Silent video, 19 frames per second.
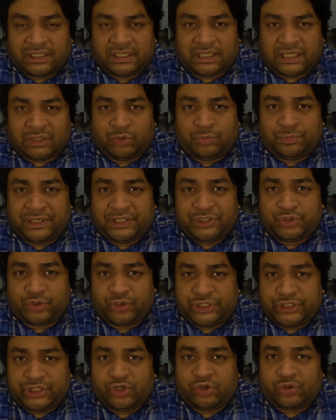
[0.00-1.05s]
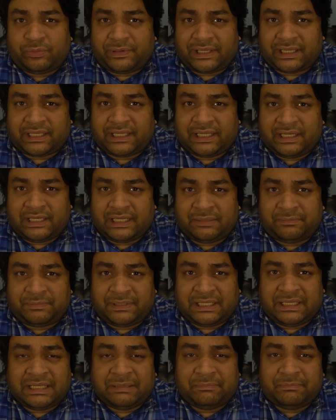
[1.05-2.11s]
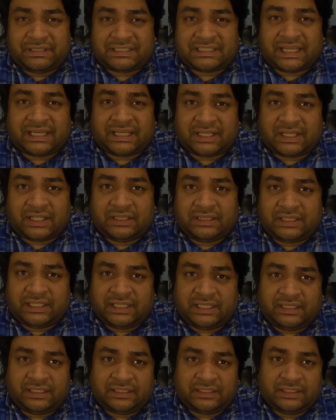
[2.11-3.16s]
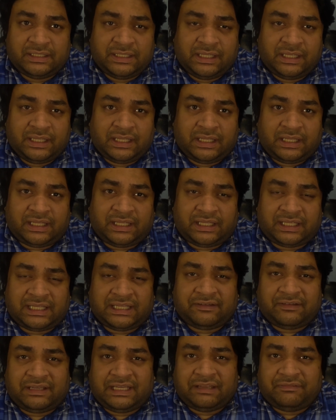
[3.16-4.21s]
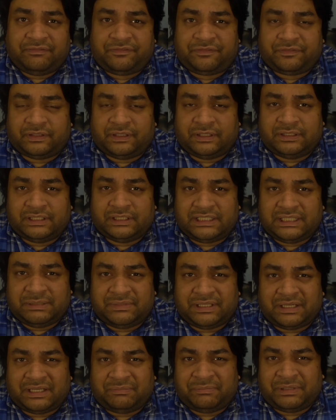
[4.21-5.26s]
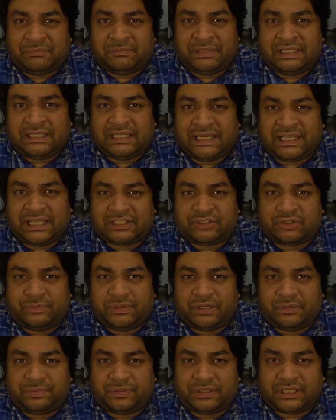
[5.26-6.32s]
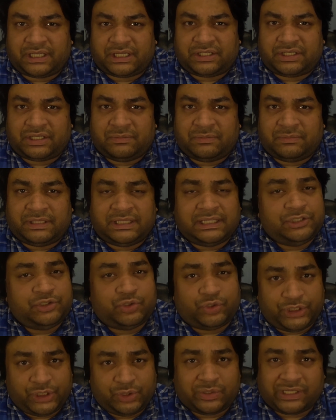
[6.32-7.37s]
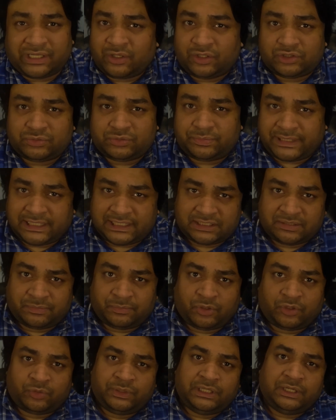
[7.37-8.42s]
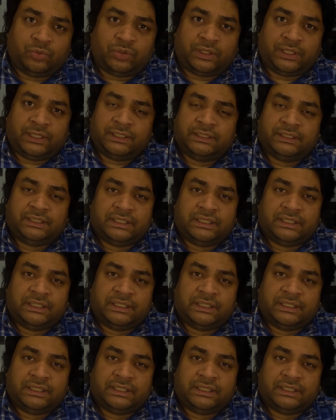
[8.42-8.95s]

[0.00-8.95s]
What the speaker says: I would bring Jorginho back in and play him beside Kante. Give the team maybe that extra bit of protection, but then Jorginho can also pass the ball really well.